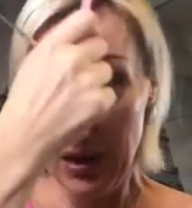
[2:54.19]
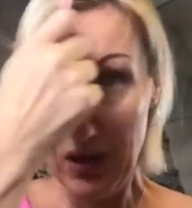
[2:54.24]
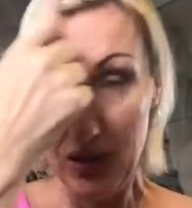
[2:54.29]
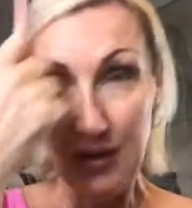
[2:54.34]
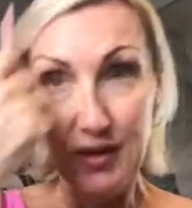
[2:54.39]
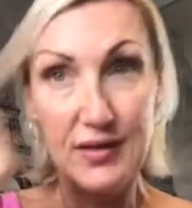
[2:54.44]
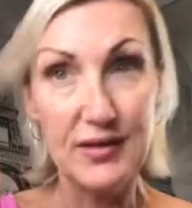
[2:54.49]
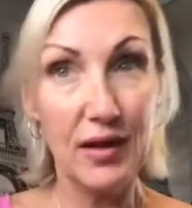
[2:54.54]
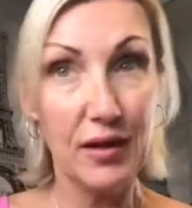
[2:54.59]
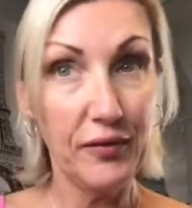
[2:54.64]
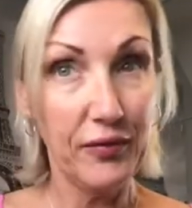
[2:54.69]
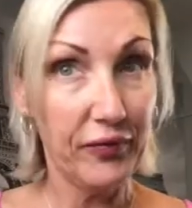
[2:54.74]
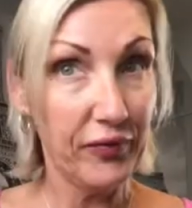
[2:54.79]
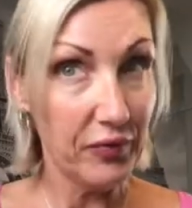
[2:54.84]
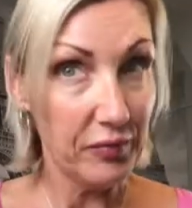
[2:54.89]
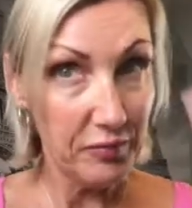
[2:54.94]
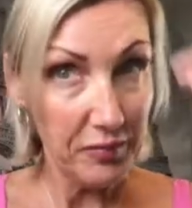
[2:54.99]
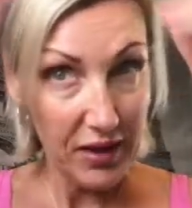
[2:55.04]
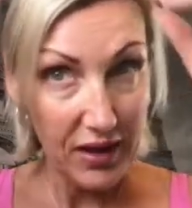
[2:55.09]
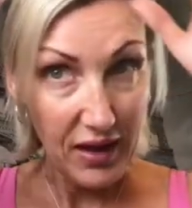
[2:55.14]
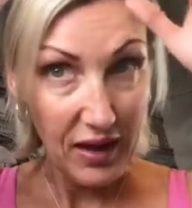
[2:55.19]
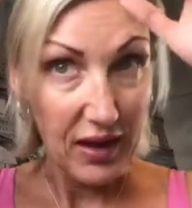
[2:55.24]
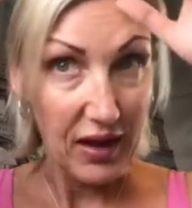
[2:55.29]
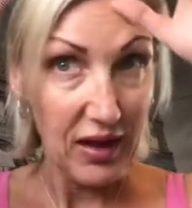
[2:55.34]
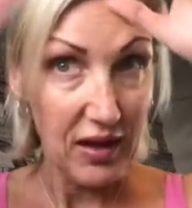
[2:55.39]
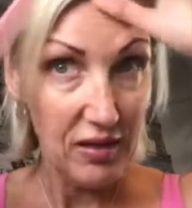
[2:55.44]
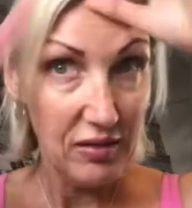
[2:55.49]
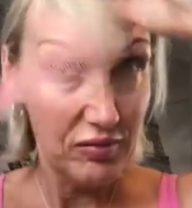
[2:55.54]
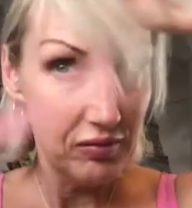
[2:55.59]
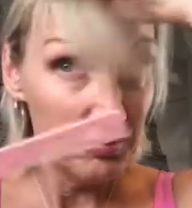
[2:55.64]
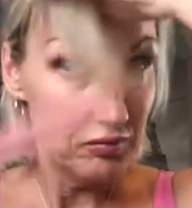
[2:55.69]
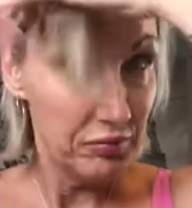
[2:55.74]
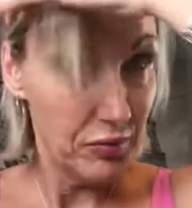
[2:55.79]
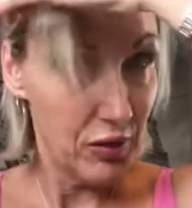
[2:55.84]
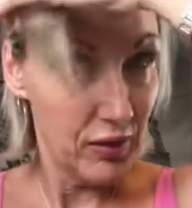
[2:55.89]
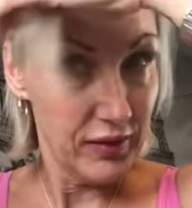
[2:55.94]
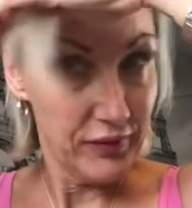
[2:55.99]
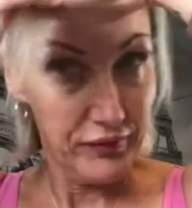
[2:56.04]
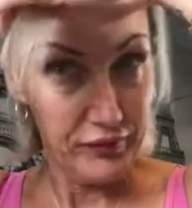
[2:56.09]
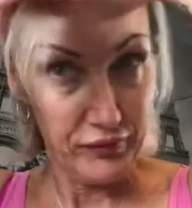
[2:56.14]
So for me, my
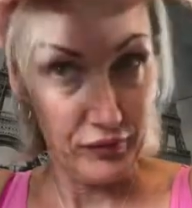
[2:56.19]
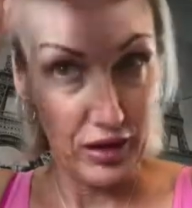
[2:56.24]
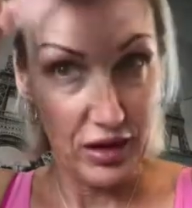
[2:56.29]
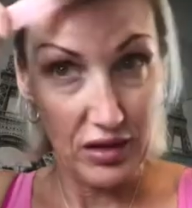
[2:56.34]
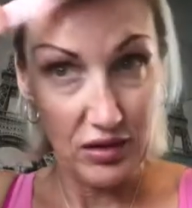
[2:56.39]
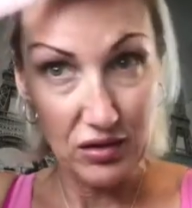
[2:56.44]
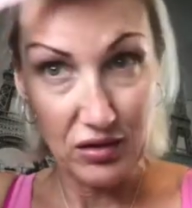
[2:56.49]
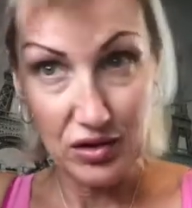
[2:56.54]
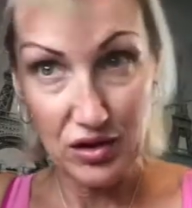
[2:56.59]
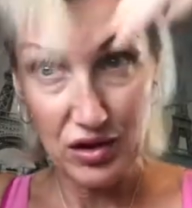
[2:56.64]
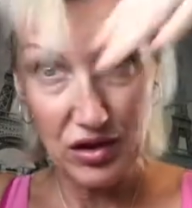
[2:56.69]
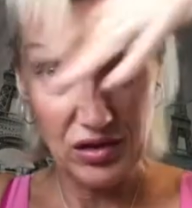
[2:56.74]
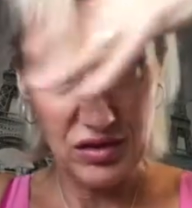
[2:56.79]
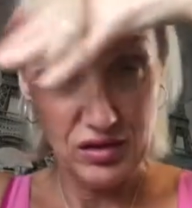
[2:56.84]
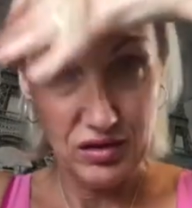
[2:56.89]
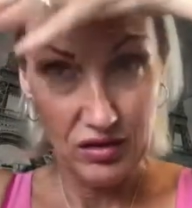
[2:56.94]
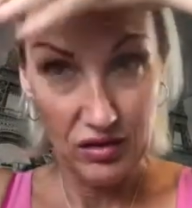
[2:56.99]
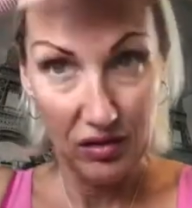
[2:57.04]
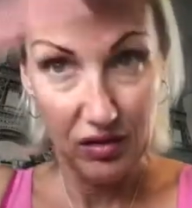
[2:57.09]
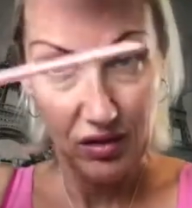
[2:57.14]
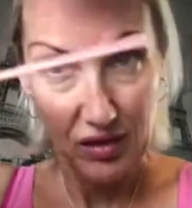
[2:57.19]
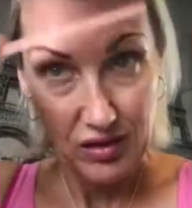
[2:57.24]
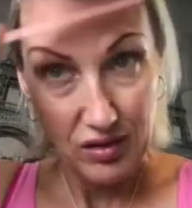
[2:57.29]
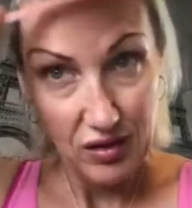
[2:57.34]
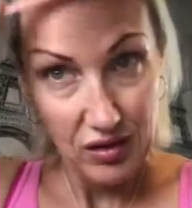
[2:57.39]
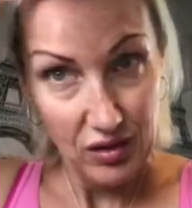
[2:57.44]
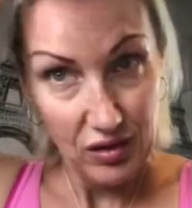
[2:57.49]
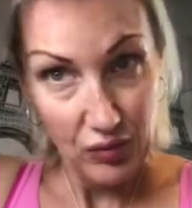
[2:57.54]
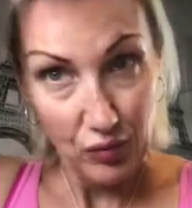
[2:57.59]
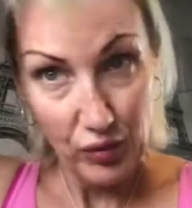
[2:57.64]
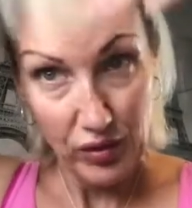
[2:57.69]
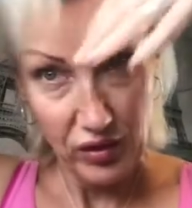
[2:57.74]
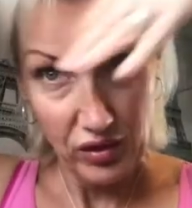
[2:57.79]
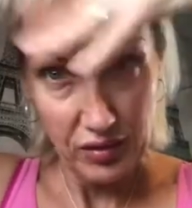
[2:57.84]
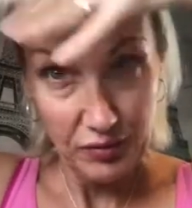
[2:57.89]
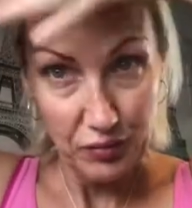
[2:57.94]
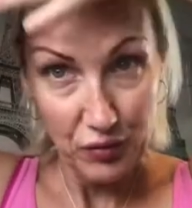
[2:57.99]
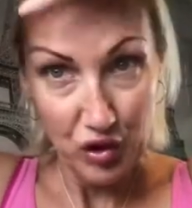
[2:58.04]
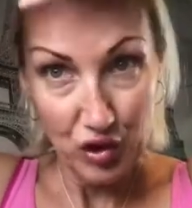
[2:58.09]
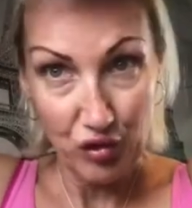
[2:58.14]
fringe, when
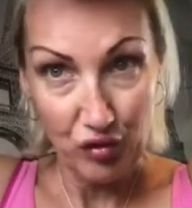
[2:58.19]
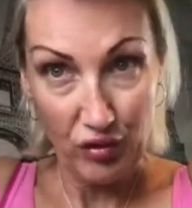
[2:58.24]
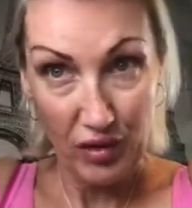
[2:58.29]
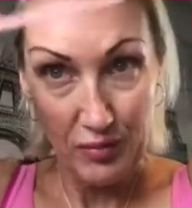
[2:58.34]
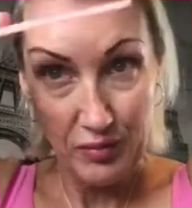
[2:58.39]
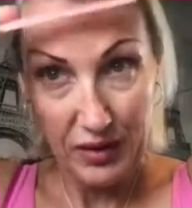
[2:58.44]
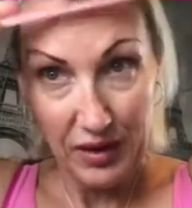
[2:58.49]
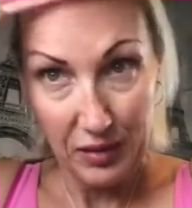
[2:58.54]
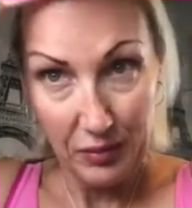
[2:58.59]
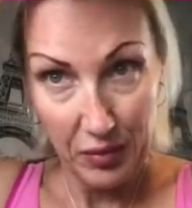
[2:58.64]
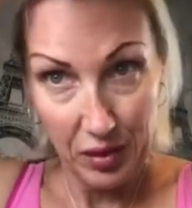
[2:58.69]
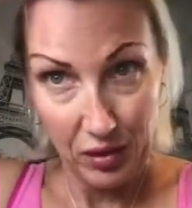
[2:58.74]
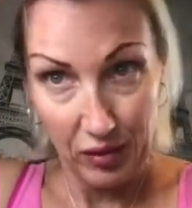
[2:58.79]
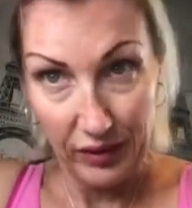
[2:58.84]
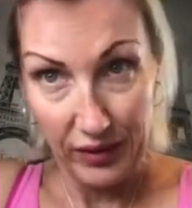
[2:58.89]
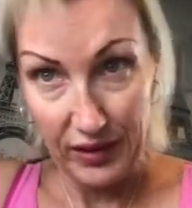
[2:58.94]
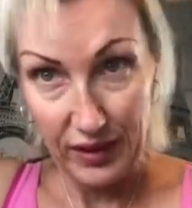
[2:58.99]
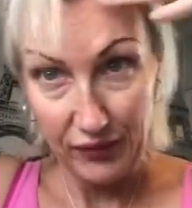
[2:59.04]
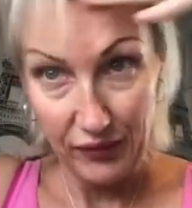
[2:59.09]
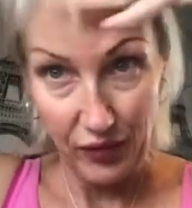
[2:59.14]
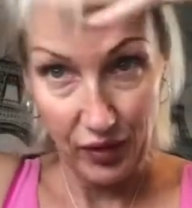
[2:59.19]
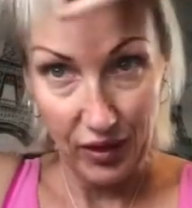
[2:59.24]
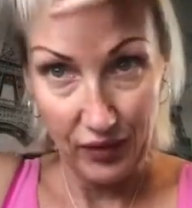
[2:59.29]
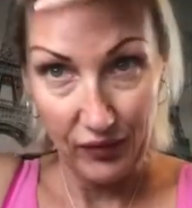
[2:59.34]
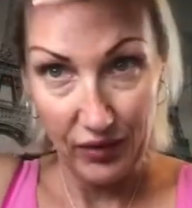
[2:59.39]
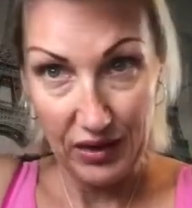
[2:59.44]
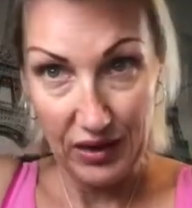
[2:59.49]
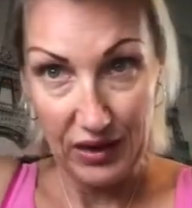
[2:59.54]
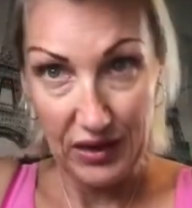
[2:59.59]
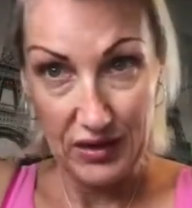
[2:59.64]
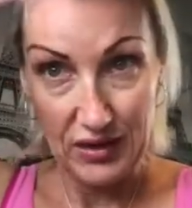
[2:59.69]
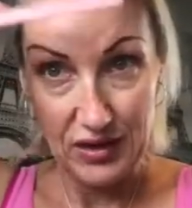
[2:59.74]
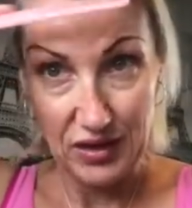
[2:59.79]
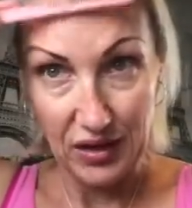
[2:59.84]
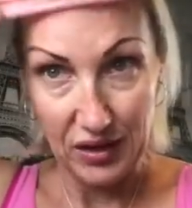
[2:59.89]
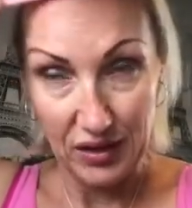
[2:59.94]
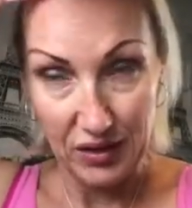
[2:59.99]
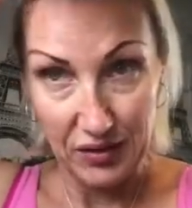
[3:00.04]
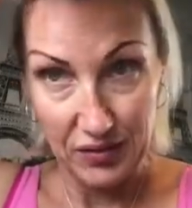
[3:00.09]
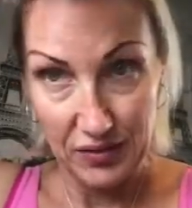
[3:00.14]
I'm trimming mine, if I ever need
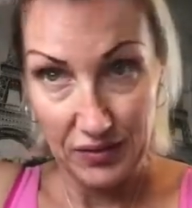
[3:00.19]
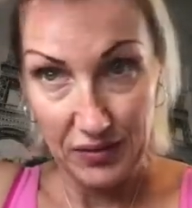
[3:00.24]
to,